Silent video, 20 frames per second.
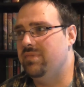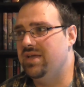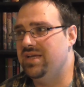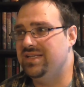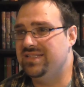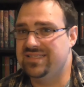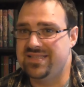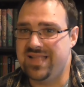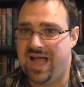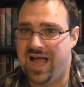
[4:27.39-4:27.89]

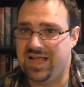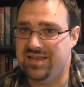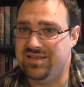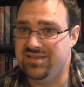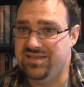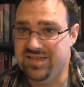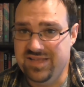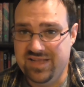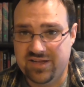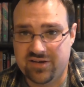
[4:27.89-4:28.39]
it's not
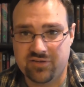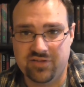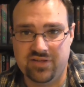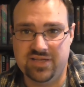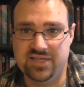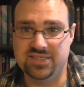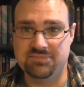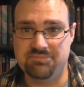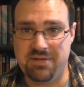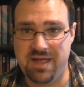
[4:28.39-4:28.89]

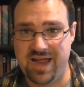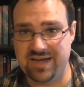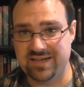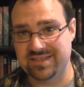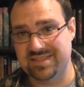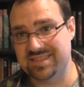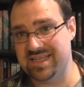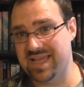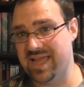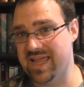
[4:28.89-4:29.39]
nearly as bad
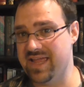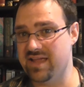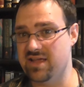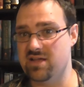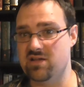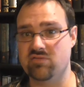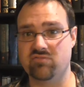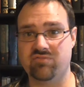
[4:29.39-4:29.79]
as, say,